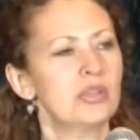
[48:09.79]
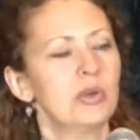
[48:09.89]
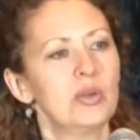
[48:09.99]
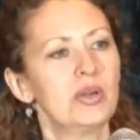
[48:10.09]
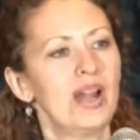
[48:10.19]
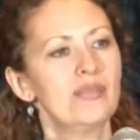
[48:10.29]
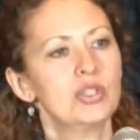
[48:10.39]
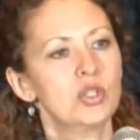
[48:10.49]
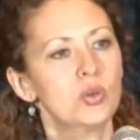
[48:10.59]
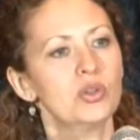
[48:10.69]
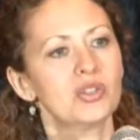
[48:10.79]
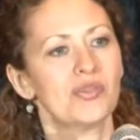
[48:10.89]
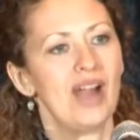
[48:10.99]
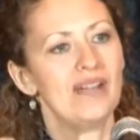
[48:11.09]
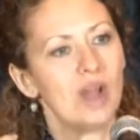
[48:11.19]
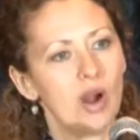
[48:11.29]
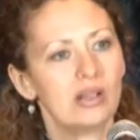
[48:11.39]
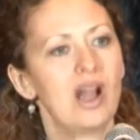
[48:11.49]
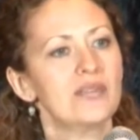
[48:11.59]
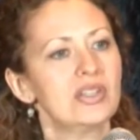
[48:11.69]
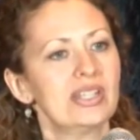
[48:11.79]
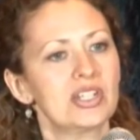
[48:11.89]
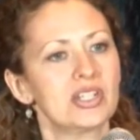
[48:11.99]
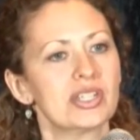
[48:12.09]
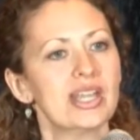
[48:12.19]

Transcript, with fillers: We don't have the tools for having hard conversations.